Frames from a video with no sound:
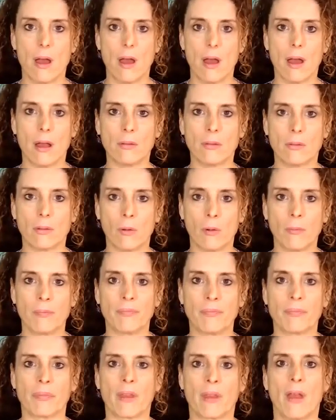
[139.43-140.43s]
And so
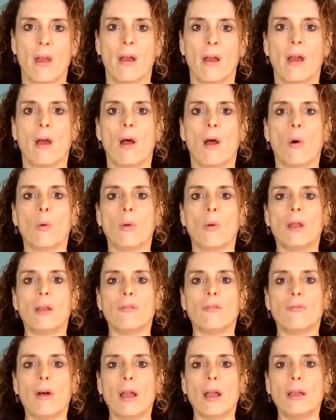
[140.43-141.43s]
we'd
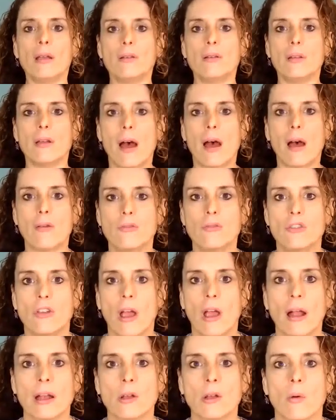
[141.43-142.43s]
invite you to have
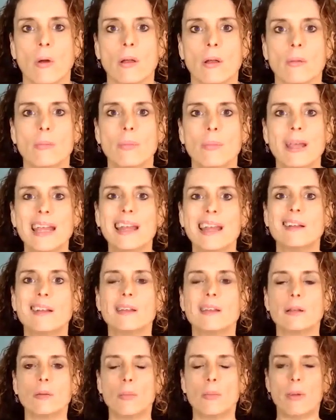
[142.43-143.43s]
January be a
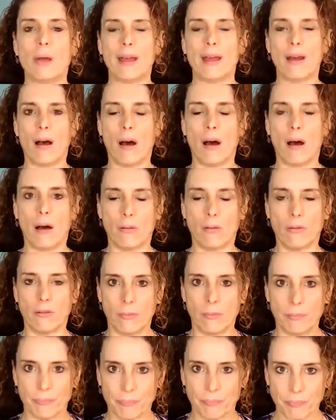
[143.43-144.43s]
little bit of
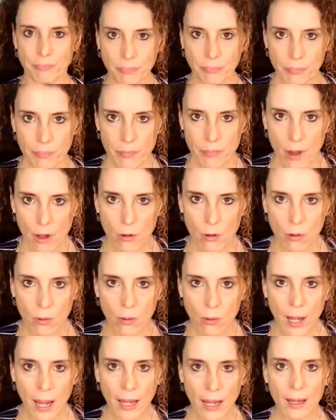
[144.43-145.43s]

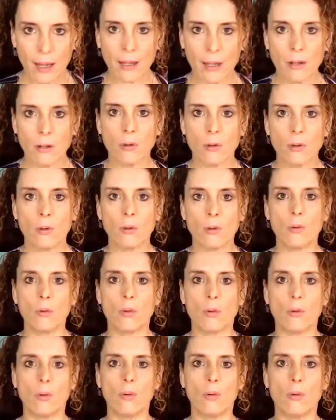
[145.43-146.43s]
creating a
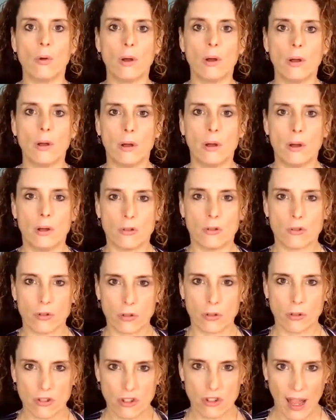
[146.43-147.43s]
new
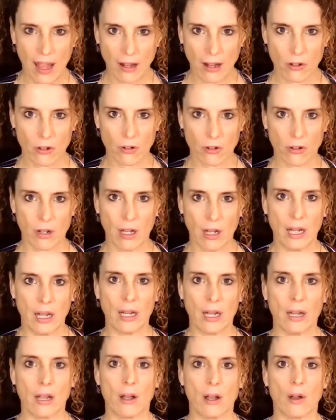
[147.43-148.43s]

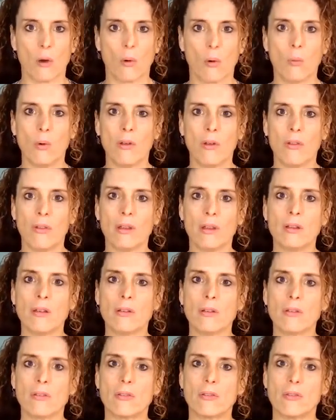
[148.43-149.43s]
trajectory within
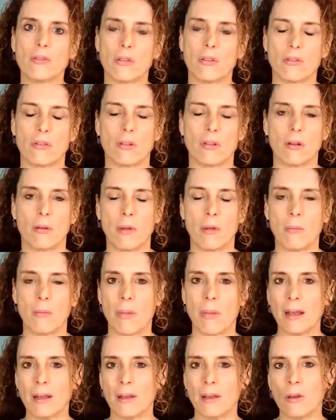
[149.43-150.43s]
your system. And
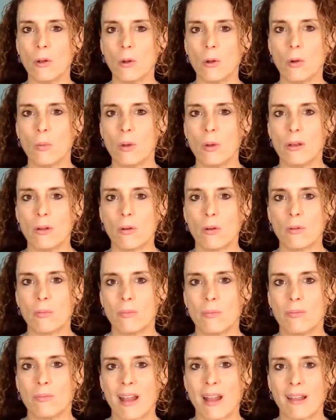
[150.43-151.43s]
by new, we
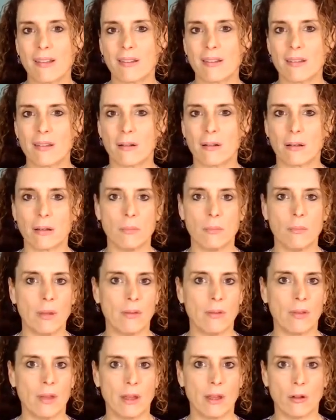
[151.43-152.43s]
don't necessarily
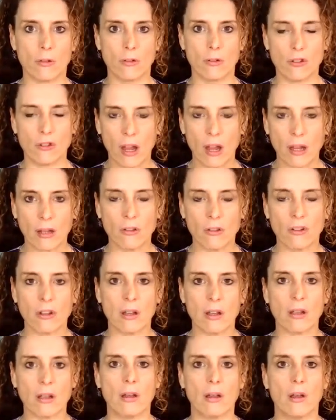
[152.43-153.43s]
mean that you're
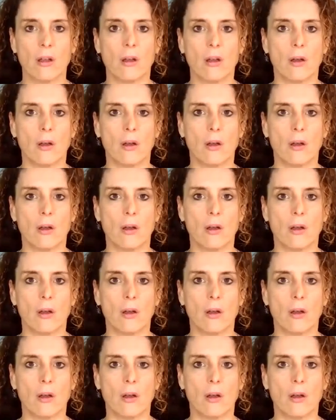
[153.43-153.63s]
changing